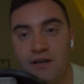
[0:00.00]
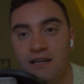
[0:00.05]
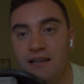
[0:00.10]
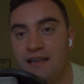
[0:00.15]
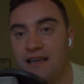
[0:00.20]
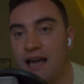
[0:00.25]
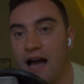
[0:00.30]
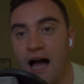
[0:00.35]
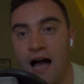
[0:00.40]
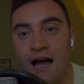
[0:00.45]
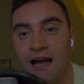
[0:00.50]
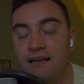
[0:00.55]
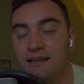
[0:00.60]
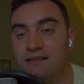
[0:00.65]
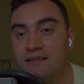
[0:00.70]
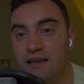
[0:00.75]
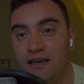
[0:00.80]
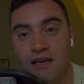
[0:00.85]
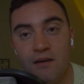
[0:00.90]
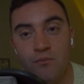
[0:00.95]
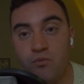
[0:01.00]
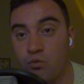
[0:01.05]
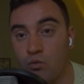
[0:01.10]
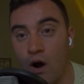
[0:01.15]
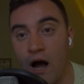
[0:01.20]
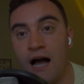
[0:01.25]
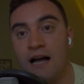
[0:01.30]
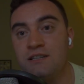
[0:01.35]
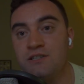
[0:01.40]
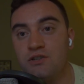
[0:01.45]
guy deep
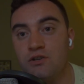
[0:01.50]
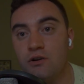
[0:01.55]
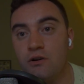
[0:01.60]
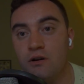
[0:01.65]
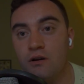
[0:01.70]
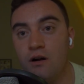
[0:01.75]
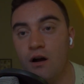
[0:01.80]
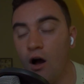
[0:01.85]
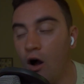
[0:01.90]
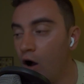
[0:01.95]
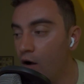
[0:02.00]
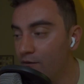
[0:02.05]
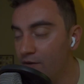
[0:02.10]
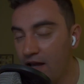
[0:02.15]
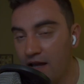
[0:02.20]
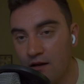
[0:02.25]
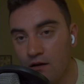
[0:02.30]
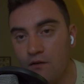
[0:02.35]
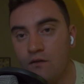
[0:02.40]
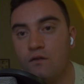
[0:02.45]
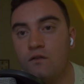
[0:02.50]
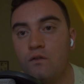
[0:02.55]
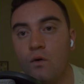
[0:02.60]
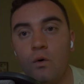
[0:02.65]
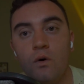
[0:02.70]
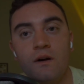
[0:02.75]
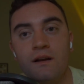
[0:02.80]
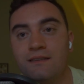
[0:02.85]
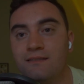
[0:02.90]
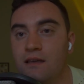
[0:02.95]
roster of a
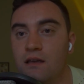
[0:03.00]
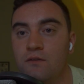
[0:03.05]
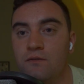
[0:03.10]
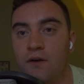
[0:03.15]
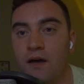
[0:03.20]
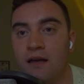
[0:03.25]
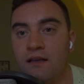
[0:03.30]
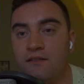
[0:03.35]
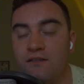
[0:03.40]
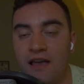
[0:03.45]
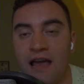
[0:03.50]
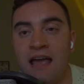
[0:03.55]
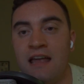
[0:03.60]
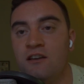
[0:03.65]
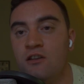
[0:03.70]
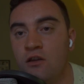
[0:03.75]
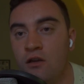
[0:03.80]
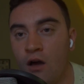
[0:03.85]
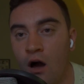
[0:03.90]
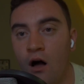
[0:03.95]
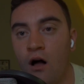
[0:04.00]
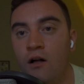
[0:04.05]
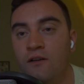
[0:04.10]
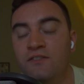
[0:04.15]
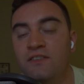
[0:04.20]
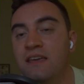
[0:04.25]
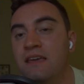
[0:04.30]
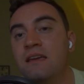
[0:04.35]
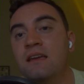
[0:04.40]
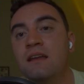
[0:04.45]
historic defense, and y'all
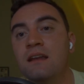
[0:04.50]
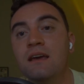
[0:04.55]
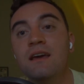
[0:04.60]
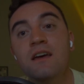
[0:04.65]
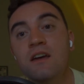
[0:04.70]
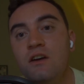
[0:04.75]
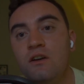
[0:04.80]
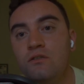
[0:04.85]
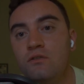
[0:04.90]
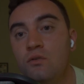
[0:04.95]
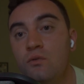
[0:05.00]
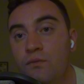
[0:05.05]
need to